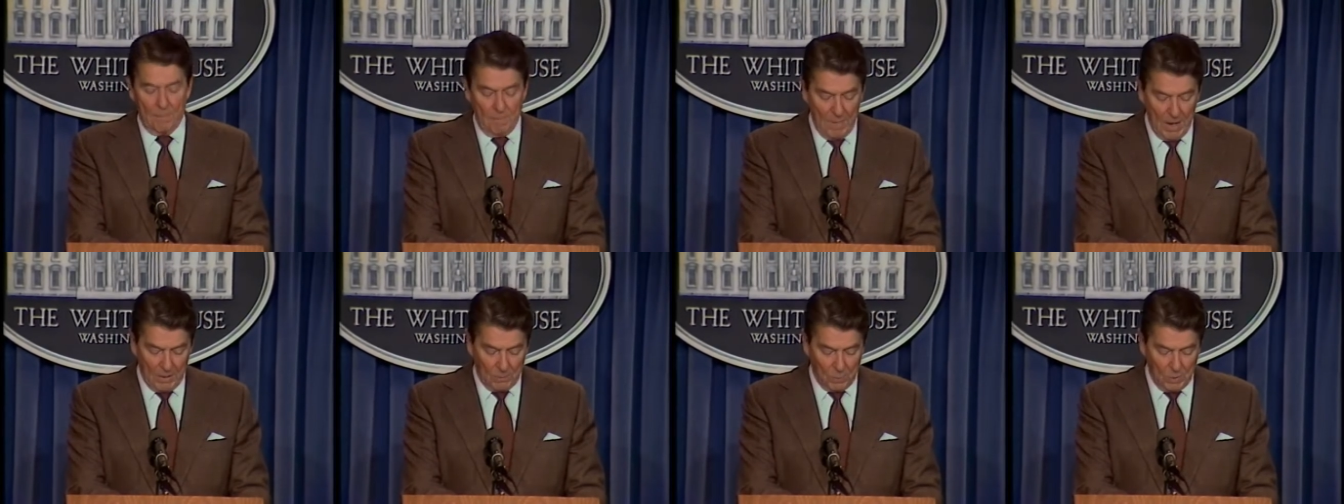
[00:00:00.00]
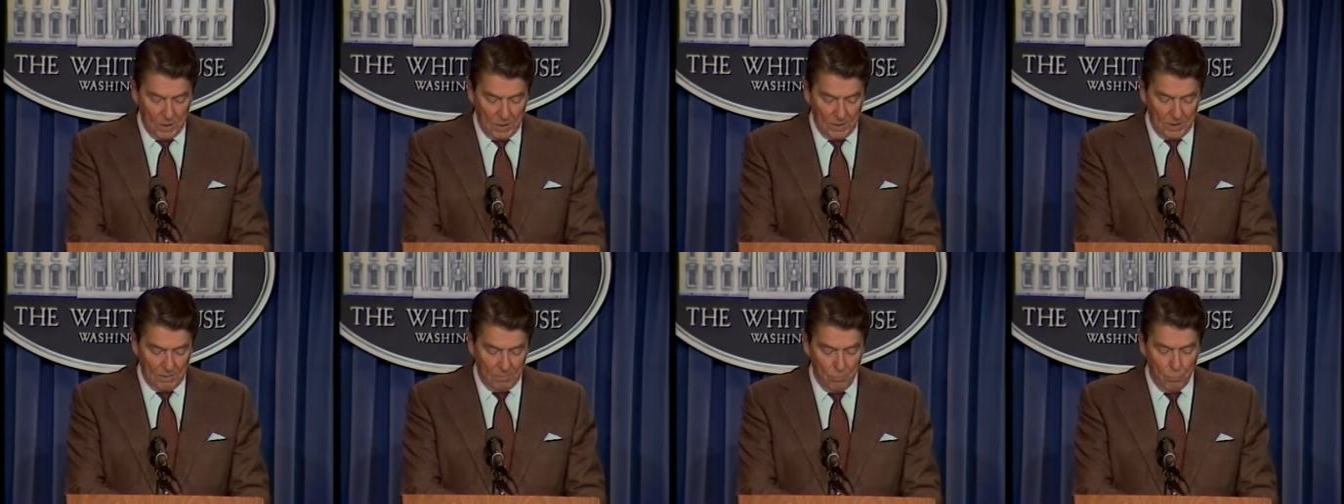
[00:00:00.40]
met
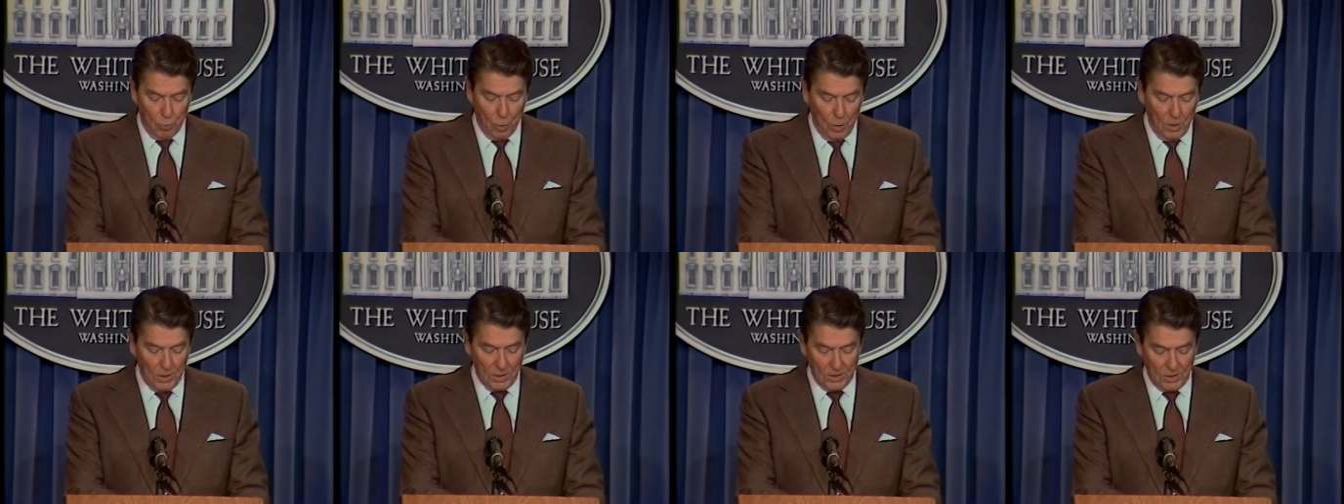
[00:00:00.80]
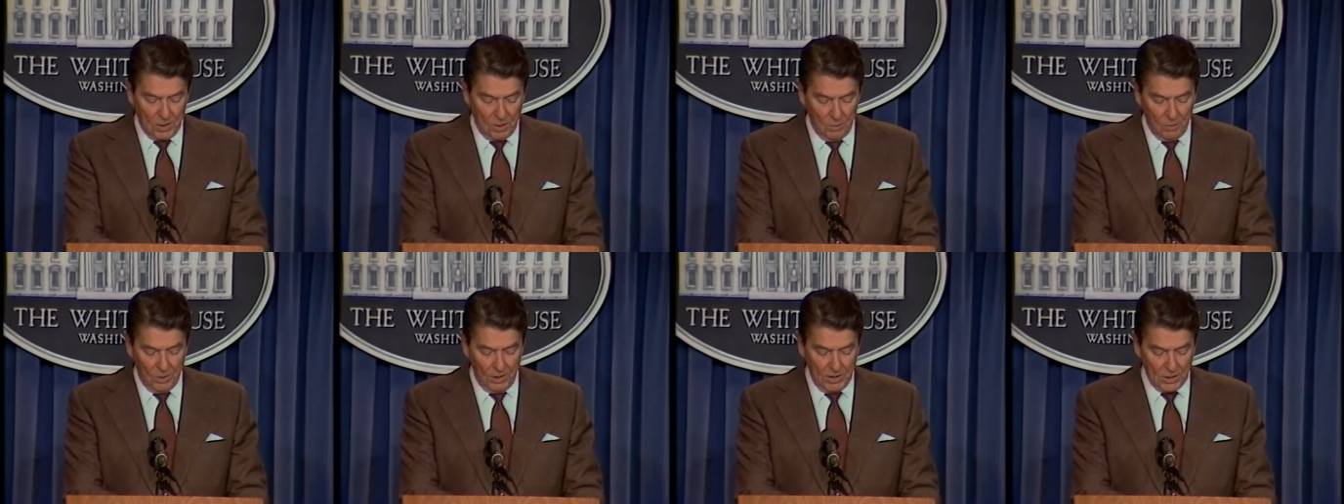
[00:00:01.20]
with a broad
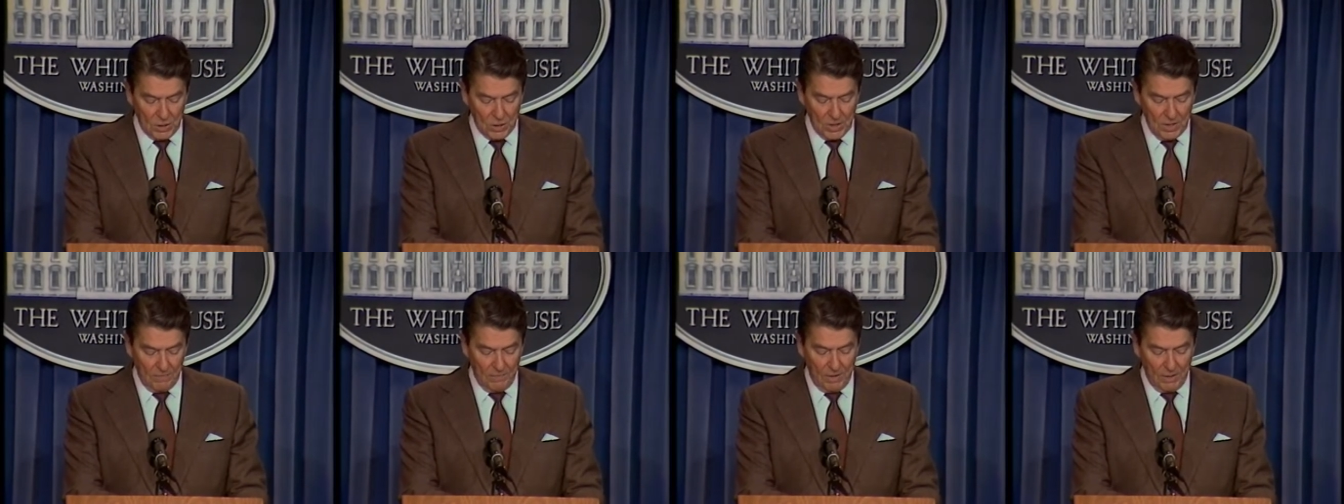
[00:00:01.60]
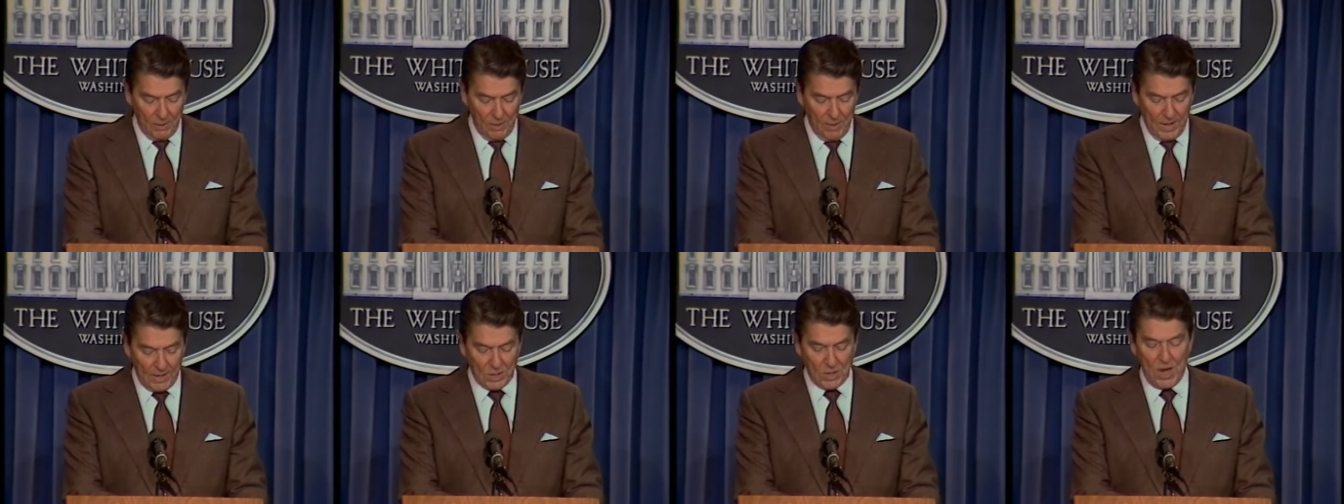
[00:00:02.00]
coalition of
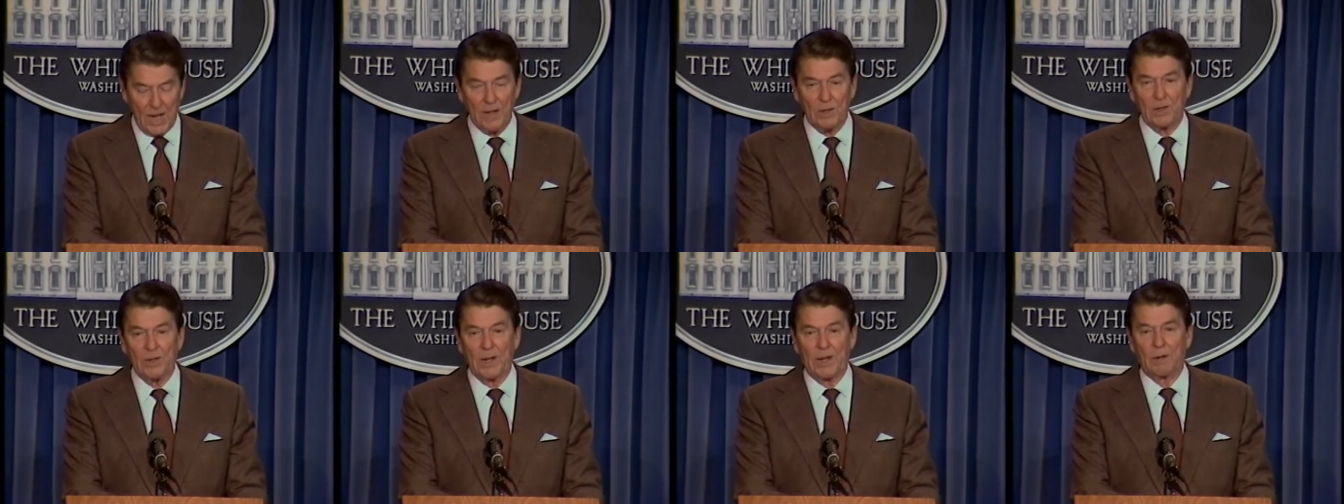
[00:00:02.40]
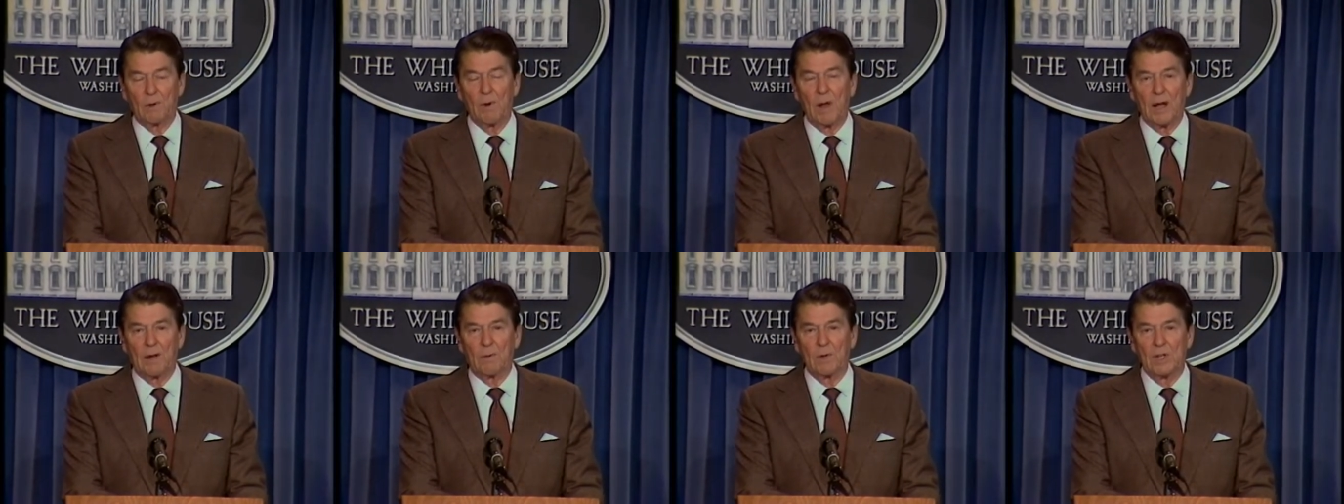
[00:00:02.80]
other exiled
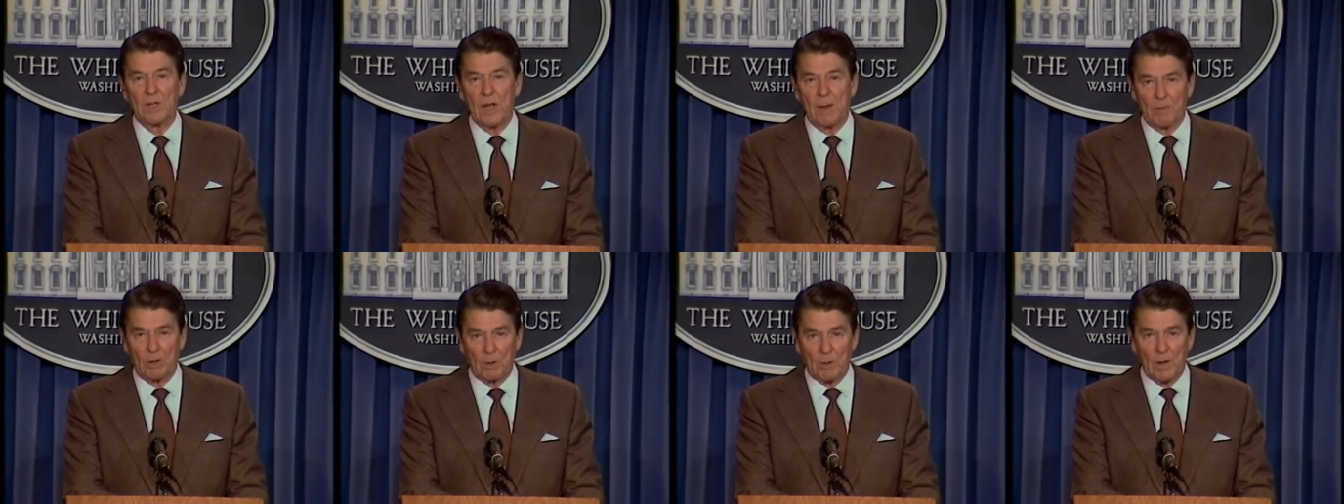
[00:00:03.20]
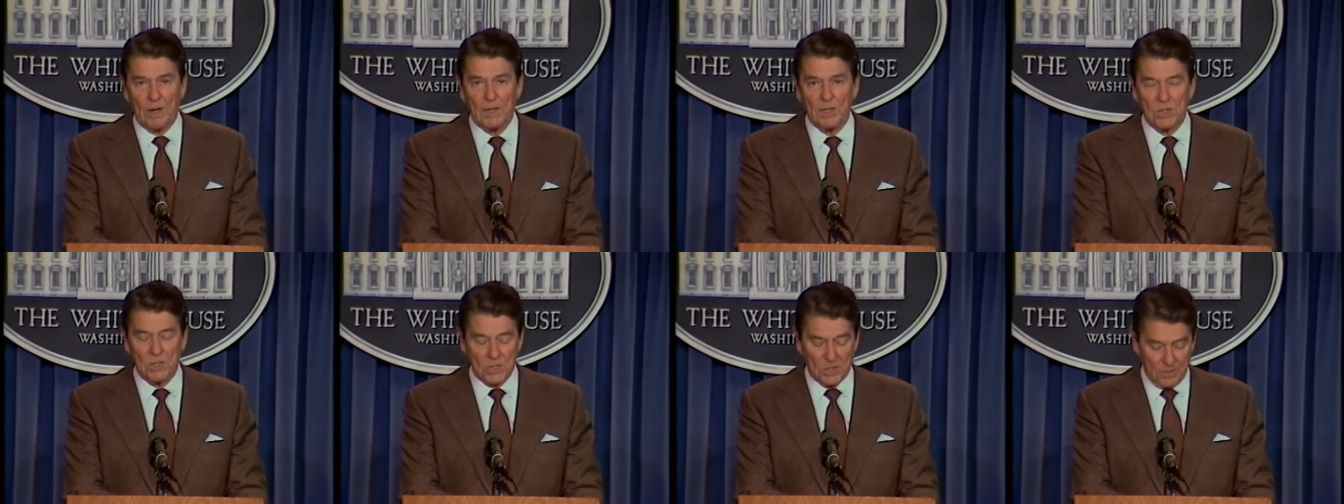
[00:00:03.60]
Nicaraguan
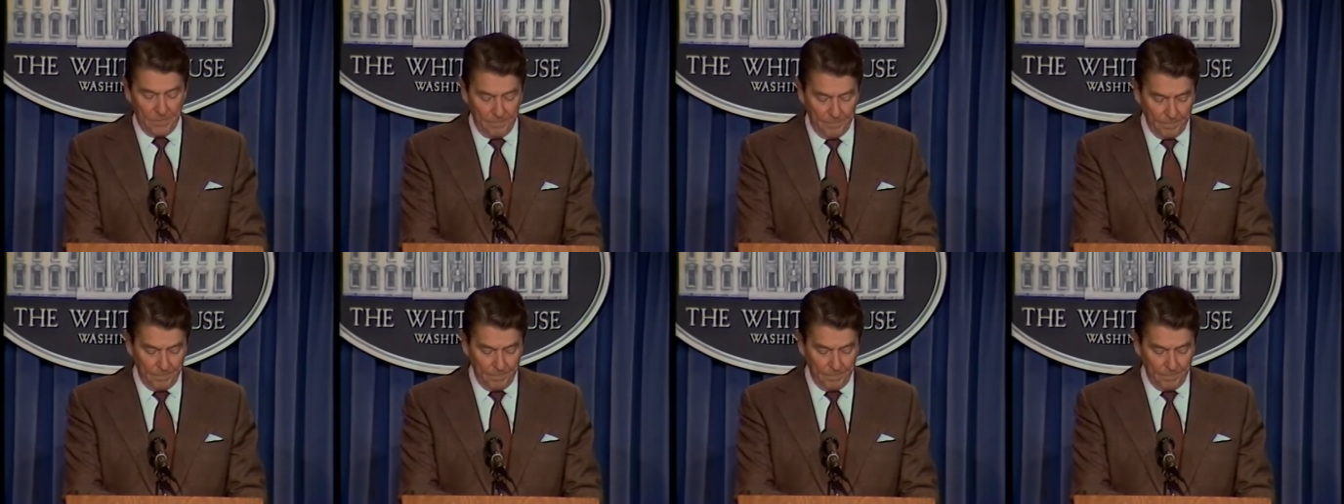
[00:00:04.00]
Democrats.